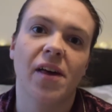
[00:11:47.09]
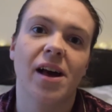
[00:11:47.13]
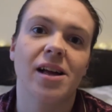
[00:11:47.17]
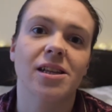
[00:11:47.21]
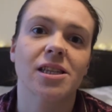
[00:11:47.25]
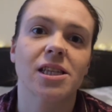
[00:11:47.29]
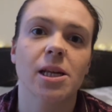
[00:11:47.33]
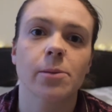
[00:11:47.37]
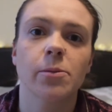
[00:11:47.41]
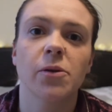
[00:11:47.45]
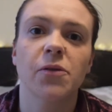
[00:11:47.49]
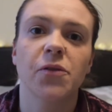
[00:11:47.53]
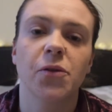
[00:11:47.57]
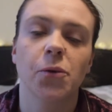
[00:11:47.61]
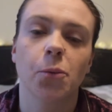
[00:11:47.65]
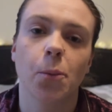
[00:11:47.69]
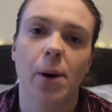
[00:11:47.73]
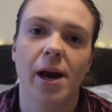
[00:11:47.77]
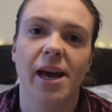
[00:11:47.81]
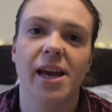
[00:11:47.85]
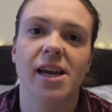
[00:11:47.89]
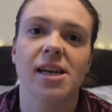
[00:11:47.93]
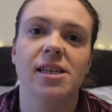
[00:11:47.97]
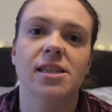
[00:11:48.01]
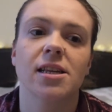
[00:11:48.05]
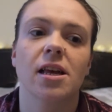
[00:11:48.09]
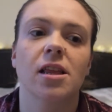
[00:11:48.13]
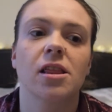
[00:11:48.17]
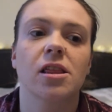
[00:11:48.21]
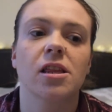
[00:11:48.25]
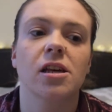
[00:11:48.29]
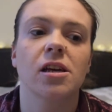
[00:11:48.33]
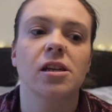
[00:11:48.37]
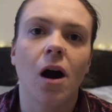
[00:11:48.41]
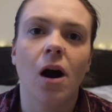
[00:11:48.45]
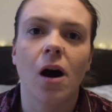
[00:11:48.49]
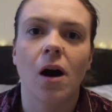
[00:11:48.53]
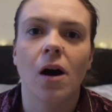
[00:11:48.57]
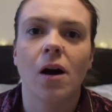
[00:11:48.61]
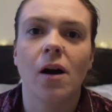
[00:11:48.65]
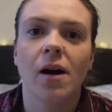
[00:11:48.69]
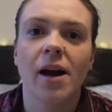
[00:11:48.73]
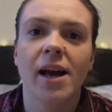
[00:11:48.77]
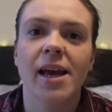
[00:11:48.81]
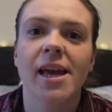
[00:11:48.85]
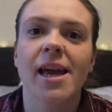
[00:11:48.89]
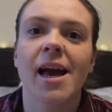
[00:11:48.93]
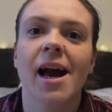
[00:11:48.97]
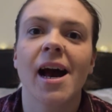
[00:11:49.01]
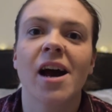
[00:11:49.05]
and some of the ways that
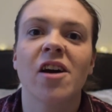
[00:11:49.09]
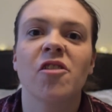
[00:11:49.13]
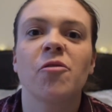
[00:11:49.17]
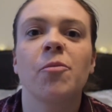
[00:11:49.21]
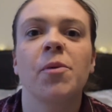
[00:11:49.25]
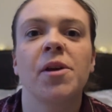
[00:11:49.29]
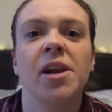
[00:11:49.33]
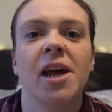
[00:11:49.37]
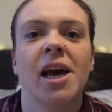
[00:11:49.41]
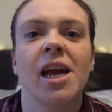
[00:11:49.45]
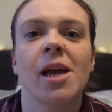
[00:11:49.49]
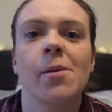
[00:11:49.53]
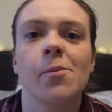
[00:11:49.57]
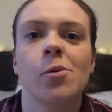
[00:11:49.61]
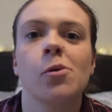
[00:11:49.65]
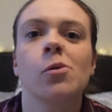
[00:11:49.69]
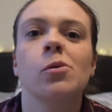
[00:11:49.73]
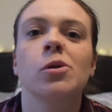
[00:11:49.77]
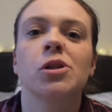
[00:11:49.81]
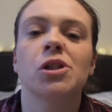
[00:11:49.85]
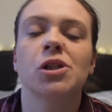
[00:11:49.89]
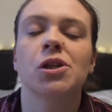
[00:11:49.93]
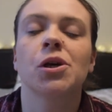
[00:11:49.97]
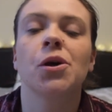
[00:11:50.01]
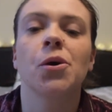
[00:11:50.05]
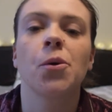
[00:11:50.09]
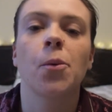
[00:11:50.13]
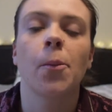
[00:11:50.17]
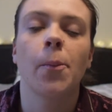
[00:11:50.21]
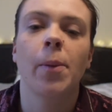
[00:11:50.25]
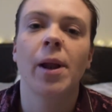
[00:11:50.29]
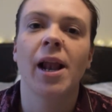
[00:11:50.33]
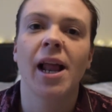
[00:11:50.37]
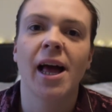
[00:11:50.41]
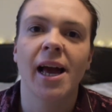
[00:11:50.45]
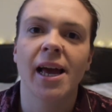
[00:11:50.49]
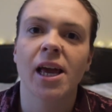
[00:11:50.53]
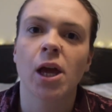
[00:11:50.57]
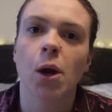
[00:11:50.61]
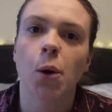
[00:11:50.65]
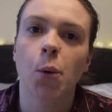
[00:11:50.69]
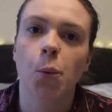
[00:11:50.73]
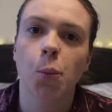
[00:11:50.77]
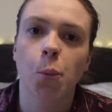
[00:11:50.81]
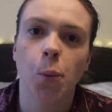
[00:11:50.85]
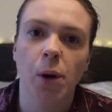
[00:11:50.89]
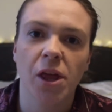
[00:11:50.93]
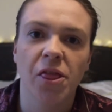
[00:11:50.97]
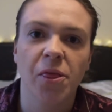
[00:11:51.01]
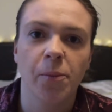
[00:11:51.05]
I have been able to play
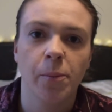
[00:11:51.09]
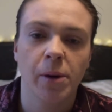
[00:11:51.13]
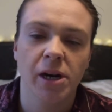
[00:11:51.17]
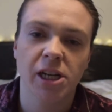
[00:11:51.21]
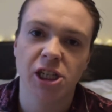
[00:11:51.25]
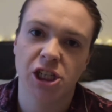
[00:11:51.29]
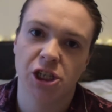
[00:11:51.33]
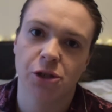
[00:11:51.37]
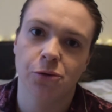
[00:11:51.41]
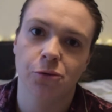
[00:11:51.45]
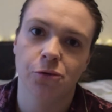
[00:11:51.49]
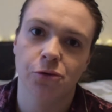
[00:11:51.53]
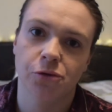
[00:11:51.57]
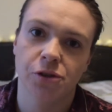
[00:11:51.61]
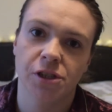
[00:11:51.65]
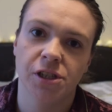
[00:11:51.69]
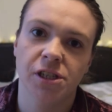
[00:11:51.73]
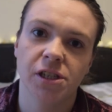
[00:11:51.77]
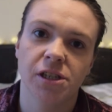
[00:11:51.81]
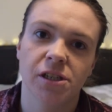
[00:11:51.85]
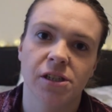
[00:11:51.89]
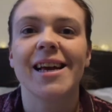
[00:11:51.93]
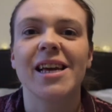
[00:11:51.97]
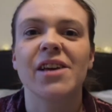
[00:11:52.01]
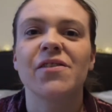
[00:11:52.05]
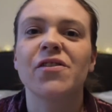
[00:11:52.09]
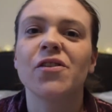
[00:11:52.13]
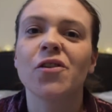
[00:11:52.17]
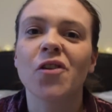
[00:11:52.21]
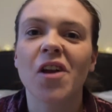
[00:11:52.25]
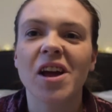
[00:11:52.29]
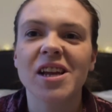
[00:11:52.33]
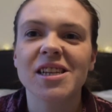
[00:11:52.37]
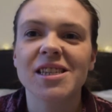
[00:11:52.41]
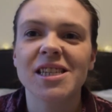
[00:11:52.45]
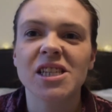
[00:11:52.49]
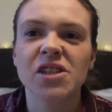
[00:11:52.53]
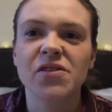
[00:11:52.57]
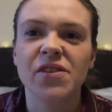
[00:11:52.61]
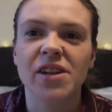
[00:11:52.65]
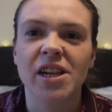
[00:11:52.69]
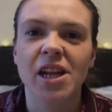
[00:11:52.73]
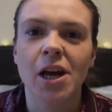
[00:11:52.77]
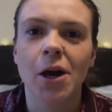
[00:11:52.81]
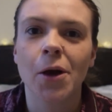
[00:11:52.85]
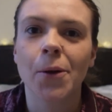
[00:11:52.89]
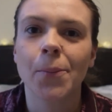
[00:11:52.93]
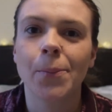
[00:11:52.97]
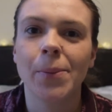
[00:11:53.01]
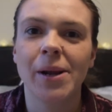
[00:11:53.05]
with my children. If you liked this
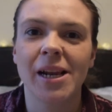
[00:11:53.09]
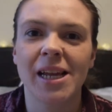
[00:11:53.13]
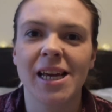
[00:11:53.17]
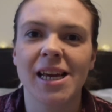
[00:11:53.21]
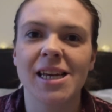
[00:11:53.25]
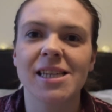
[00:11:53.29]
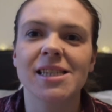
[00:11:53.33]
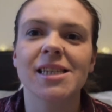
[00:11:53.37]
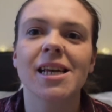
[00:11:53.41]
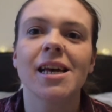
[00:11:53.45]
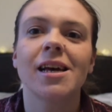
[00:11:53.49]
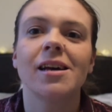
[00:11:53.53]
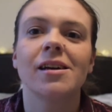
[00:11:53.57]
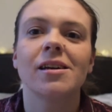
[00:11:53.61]
video, please